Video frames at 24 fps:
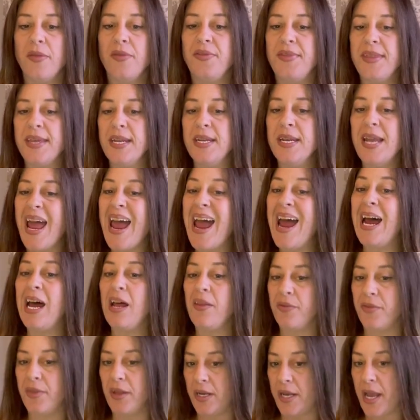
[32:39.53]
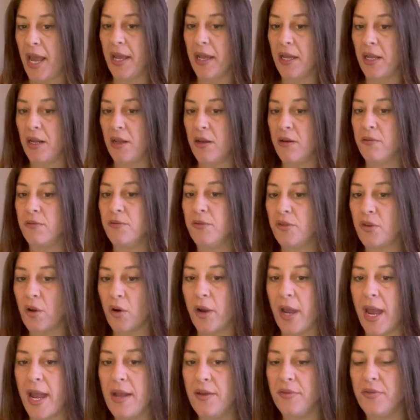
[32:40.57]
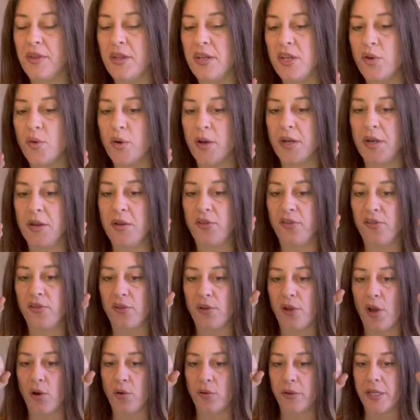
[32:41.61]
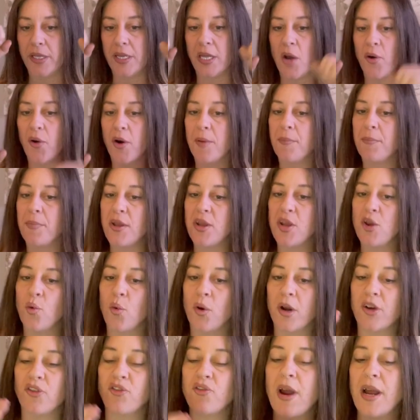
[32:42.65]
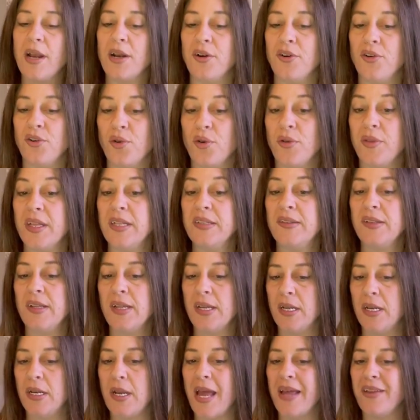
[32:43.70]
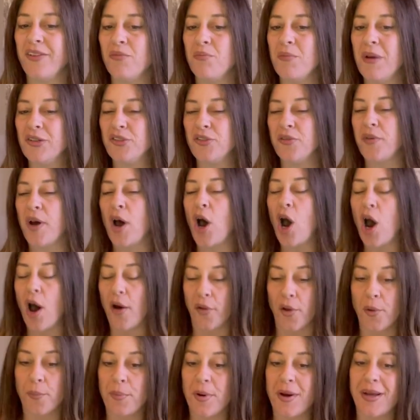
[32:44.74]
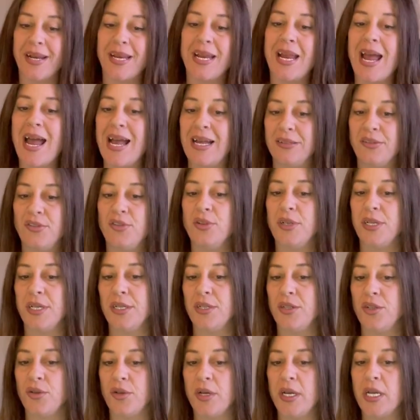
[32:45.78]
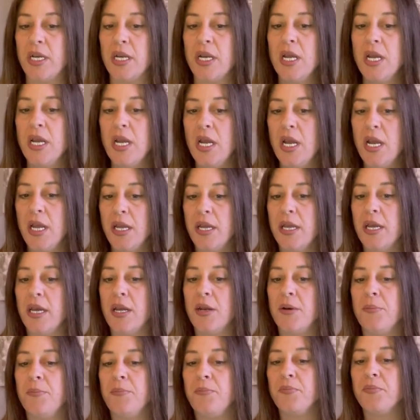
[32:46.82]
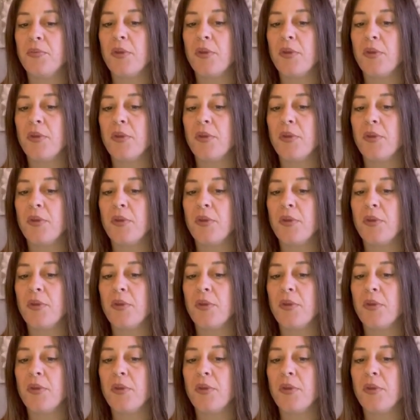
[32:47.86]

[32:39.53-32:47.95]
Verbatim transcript: Then add the negatives, okay? Then you would slowly lower, but you wanna try to do this in as much of a hollow body as you can do it in.